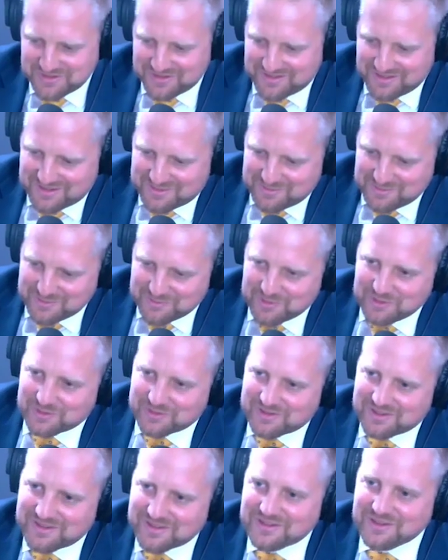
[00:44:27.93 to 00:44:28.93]
that we've
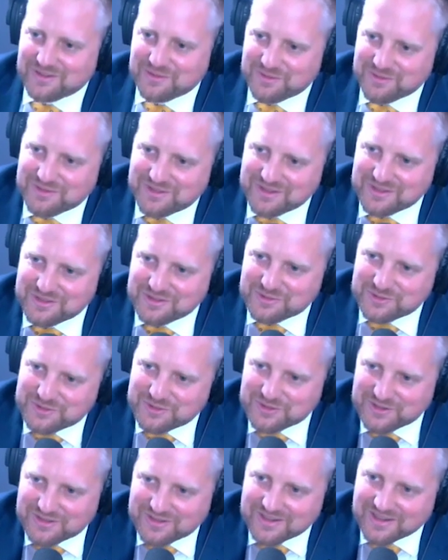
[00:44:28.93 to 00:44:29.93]
got in the
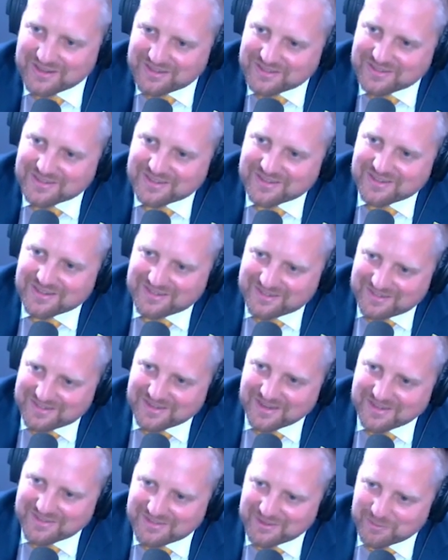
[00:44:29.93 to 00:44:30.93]
Constitution.
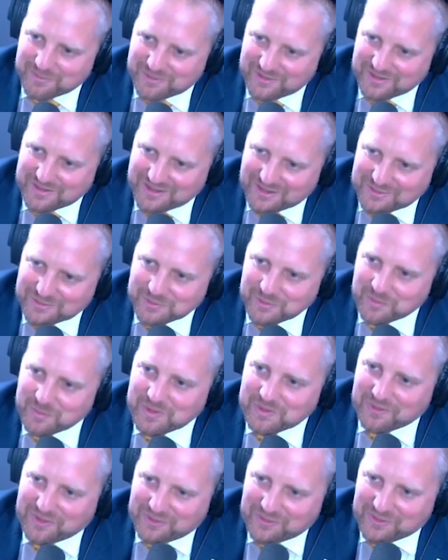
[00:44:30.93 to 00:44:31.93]
That's something that will be
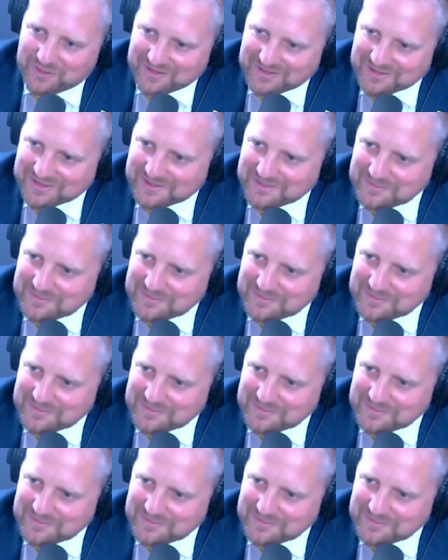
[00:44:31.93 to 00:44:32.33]
regulated.